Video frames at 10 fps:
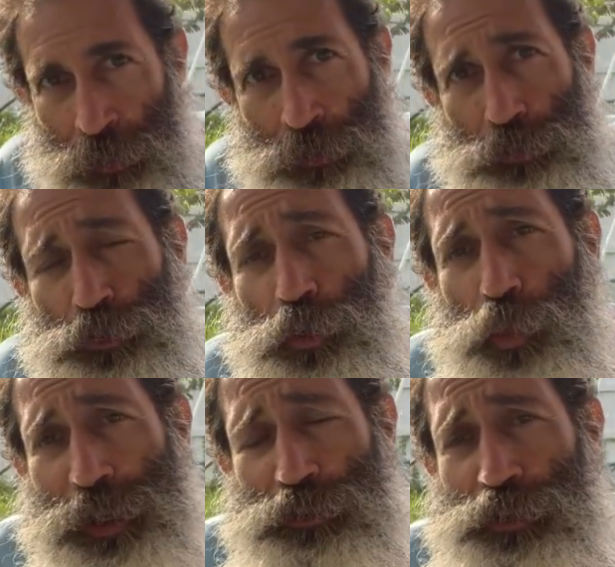the
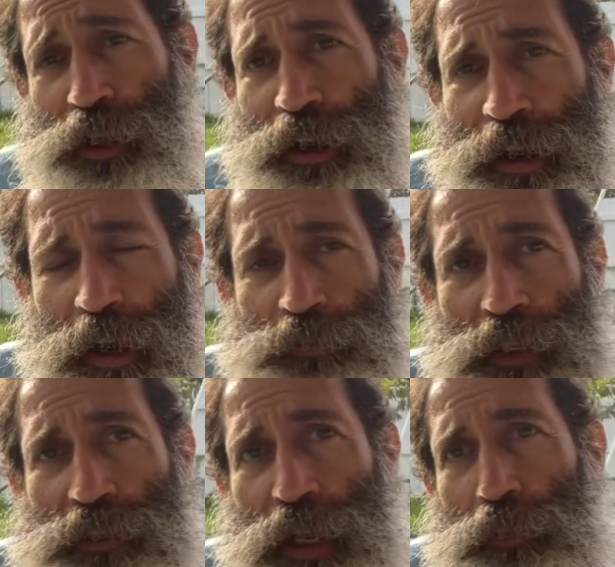Choquette tree I have
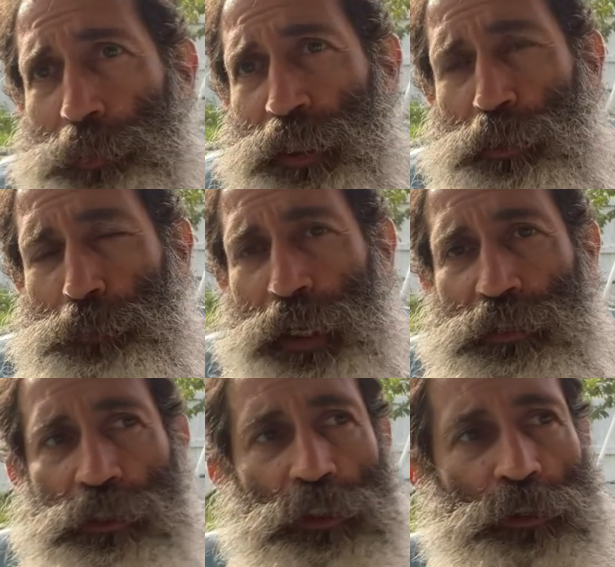doesn't have a big
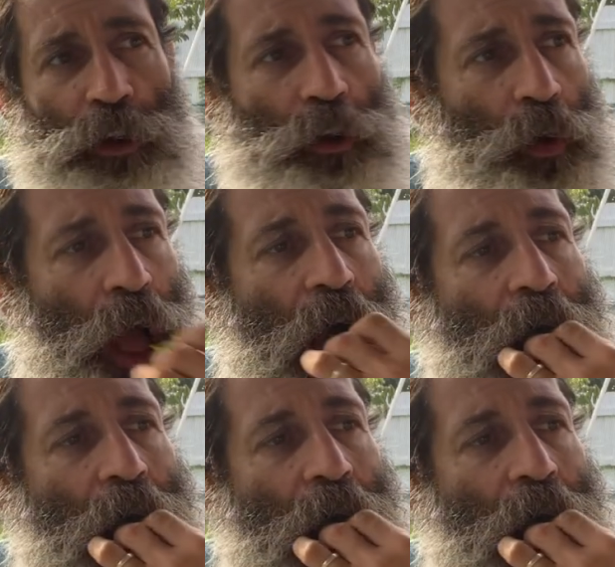space to grow.